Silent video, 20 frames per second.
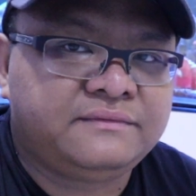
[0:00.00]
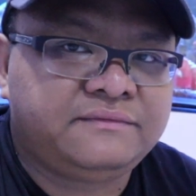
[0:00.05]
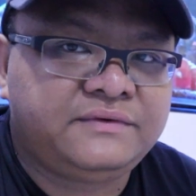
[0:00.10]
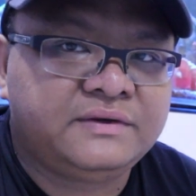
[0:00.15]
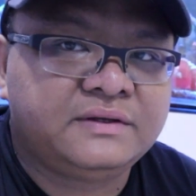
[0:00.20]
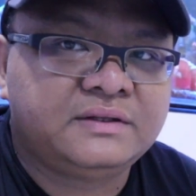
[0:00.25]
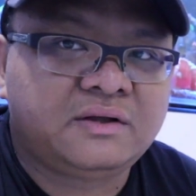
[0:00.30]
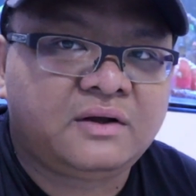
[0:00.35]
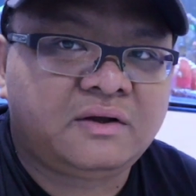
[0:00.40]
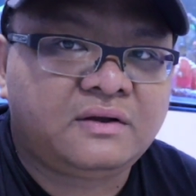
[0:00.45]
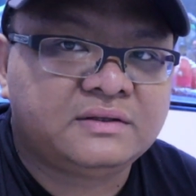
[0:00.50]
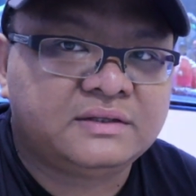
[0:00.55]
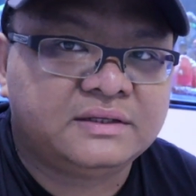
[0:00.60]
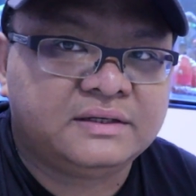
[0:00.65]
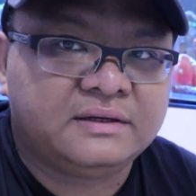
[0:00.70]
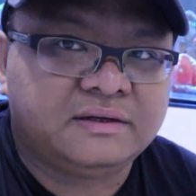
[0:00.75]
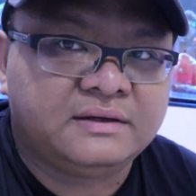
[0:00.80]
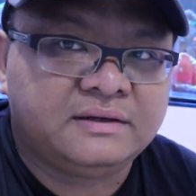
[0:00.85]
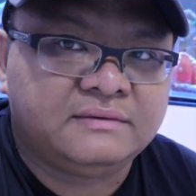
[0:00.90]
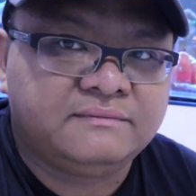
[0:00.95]
fill all
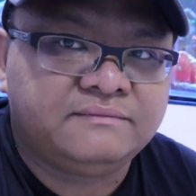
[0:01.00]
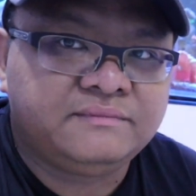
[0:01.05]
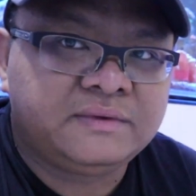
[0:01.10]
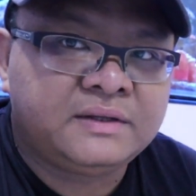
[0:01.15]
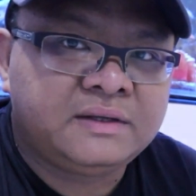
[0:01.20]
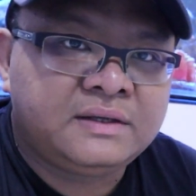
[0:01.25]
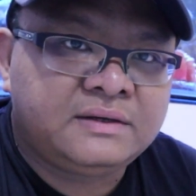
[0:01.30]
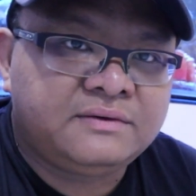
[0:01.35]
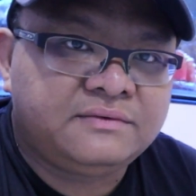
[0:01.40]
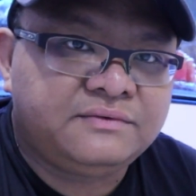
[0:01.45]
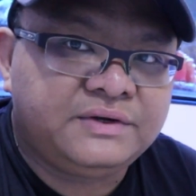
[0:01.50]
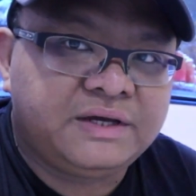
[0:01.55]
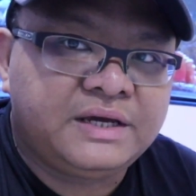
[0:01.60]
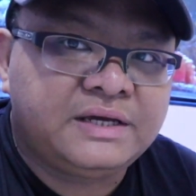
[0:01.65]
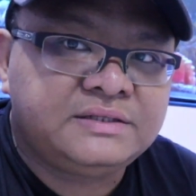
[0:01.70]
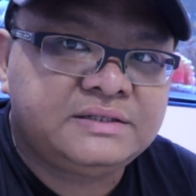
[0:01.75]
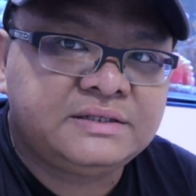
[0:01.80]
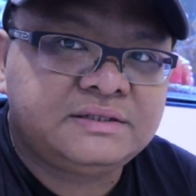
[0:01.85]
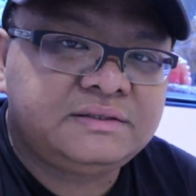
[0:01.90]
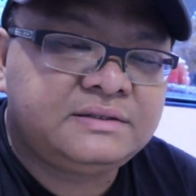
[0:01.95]
the
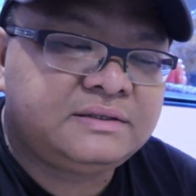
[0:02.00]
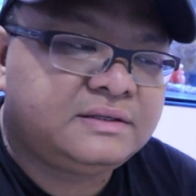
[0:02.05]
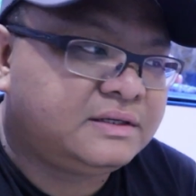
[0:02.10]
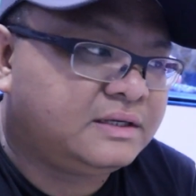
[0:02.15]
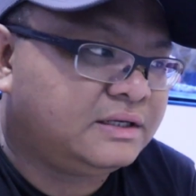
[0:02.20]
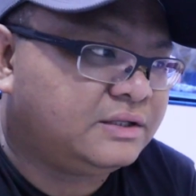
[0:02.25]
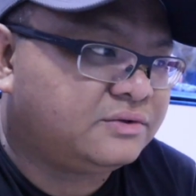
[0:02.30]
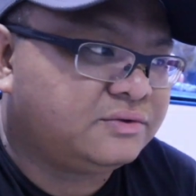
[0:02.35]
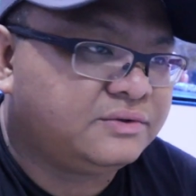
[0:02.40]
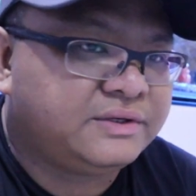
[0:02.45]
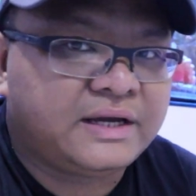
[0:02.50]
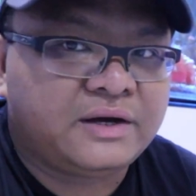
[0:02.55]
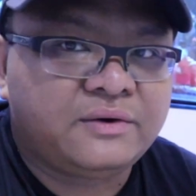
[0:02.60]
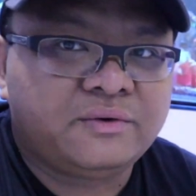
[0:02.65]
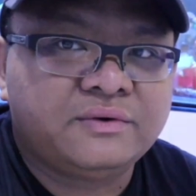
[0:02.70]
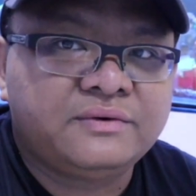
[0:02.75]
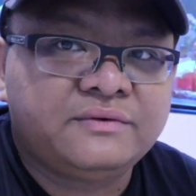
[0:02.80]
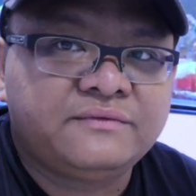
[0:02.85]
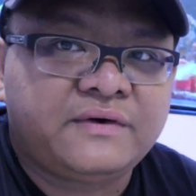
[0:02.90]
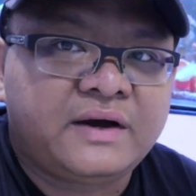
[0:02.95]
reagent into their
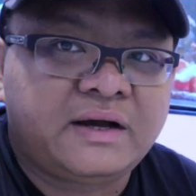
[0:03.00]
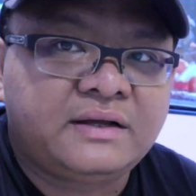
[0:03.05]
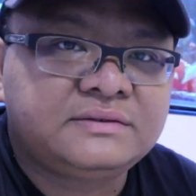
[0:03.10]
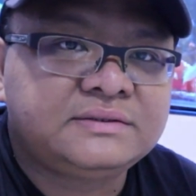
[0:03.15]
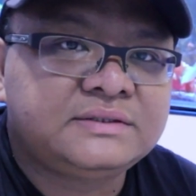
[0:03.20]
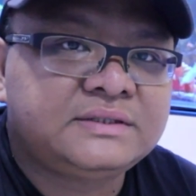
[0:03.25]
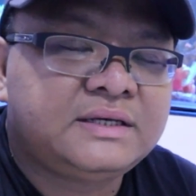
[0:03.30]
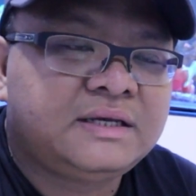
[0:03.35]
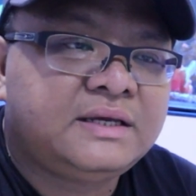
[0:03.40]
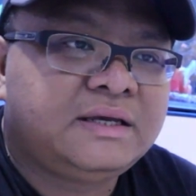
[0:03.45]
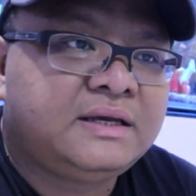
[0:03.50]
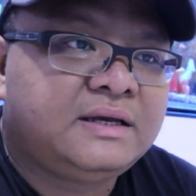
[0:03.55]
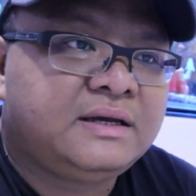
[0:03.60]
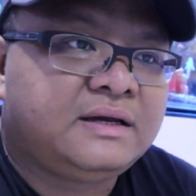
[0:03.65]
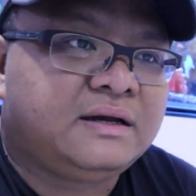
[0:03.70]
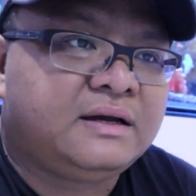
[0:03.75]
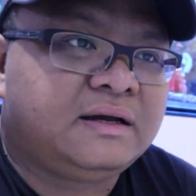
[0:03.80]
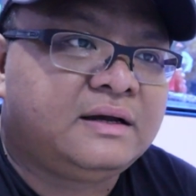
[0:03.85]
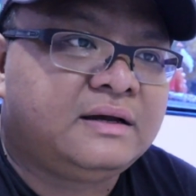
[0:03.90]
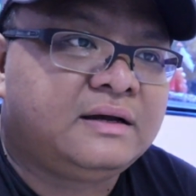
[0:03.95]
own vials,
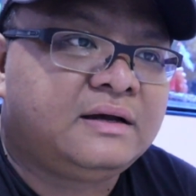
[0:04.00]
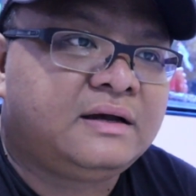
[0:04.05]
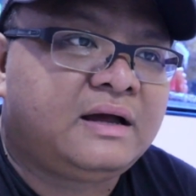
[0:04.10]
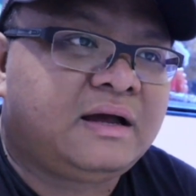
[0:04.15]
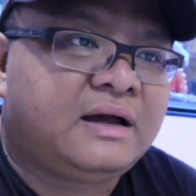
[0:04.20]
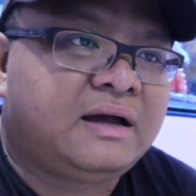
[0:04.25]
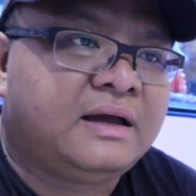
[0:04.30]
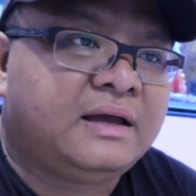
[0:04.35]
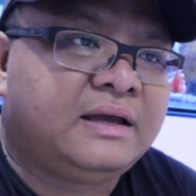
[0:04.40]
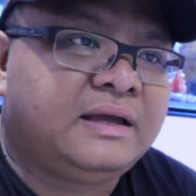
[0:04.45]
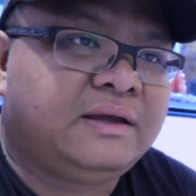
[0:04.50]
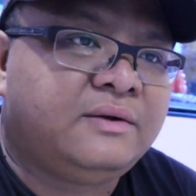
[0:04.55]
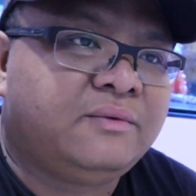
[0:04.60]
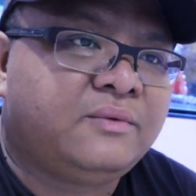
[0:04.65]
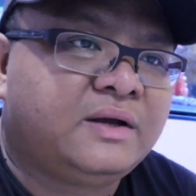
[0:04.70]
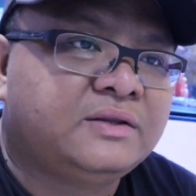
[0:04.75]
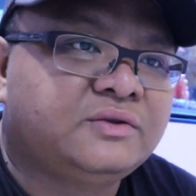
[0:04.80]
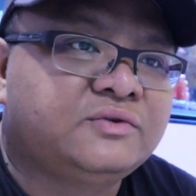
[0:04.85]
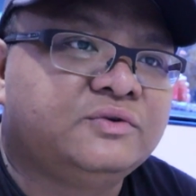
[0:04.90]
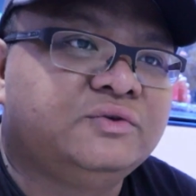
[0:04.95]
I
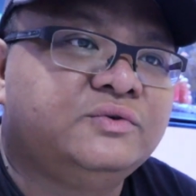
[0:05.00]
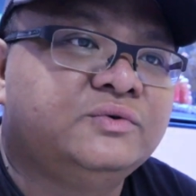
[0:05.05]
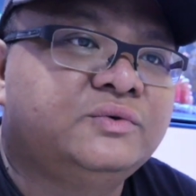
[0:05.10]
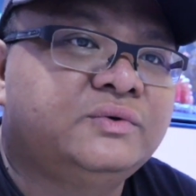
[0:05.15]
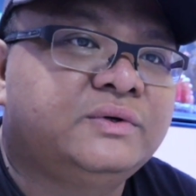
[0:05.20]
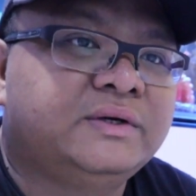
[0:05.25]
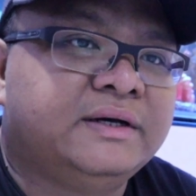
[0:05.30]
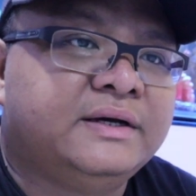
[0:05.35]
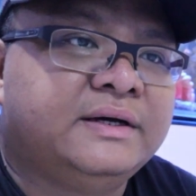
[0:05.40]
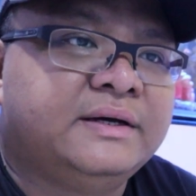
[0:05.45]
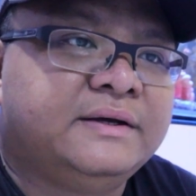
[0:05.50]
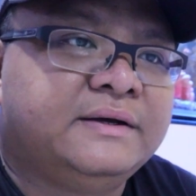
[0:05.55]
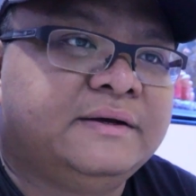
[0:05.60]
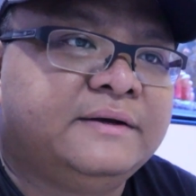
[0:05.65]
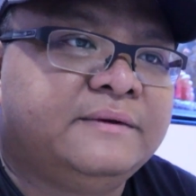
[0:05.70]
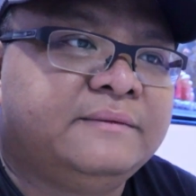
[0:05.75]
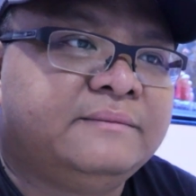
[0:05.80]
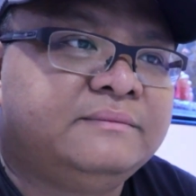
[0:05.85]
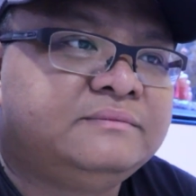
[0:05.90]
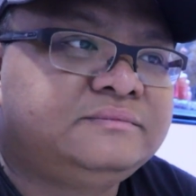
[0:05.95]
want to do
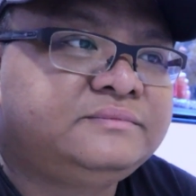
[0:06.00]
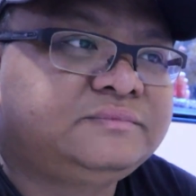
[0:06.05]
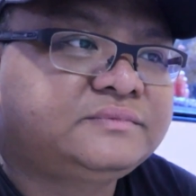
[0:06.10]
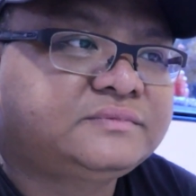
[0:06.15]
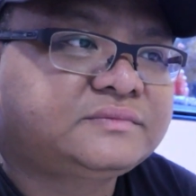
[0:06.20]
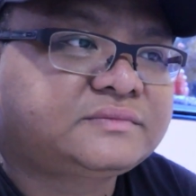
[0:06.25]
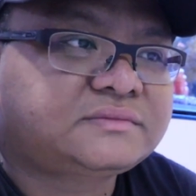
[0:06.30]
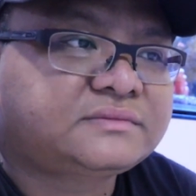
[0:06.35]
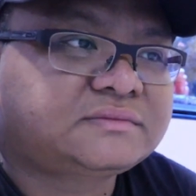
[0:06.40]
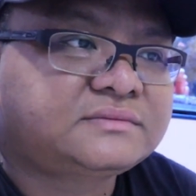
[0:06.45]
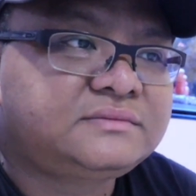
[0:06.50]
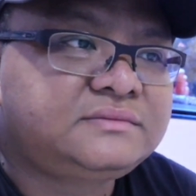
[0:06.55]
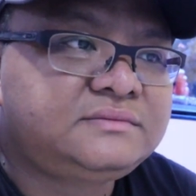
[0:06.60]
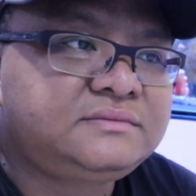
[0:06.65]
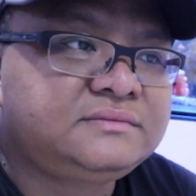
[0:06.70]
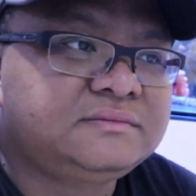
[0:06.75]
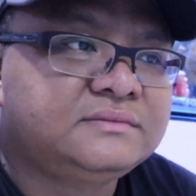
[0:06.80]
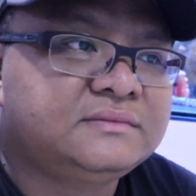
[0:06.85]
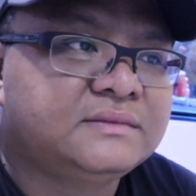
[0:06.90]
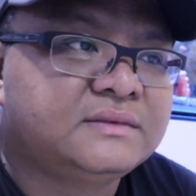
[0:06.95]
the
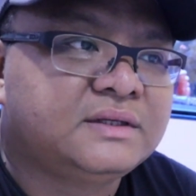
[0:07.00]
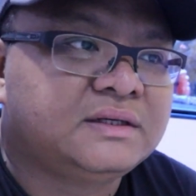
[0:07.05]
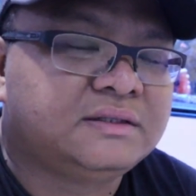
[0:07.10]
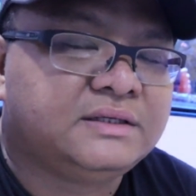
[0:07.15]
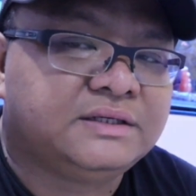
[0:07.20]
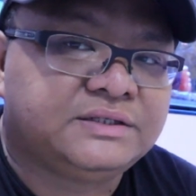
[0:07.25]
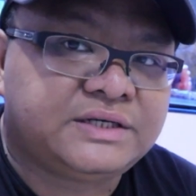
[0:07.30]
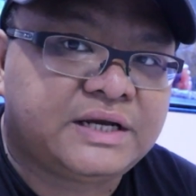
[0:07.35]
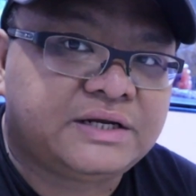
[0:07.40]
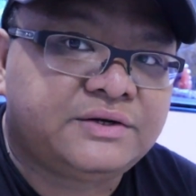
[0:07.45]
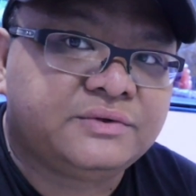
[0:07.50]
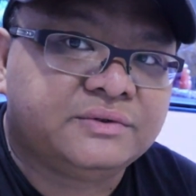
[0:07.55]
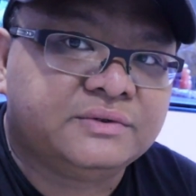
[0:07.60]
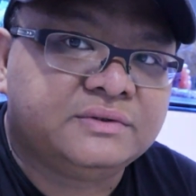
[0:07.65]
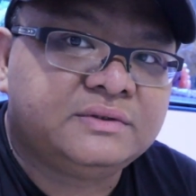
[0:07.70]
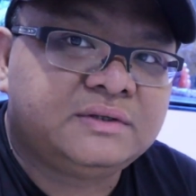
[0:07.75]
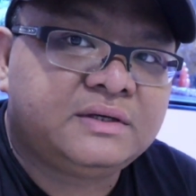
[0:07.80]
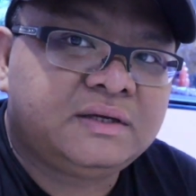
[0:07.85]
schedule.